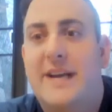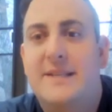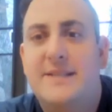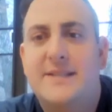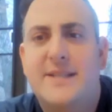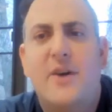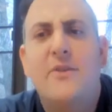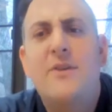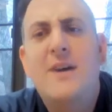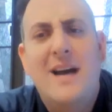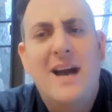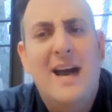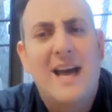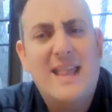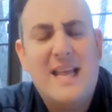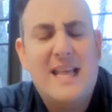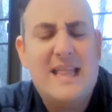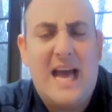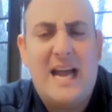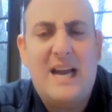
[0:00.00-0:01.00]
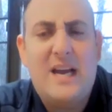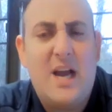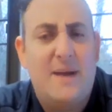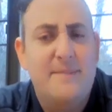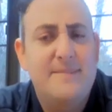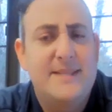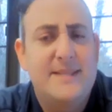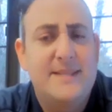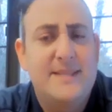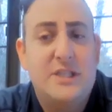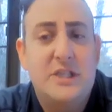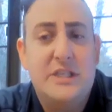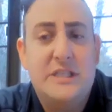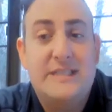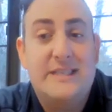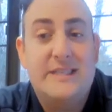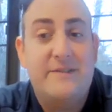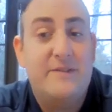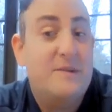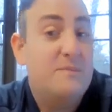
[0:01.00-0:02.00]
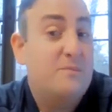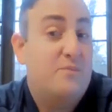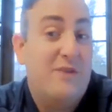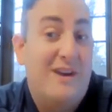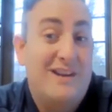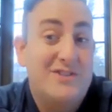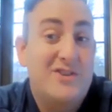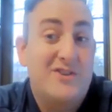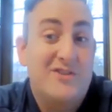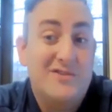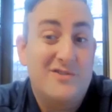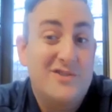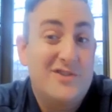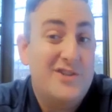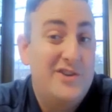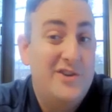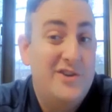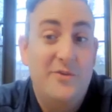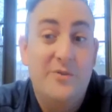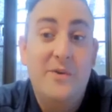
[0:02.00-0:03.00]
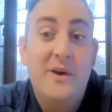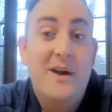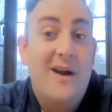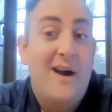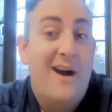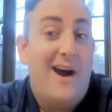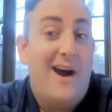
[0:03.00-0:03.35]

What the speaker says: And so I think that comes just different pressures to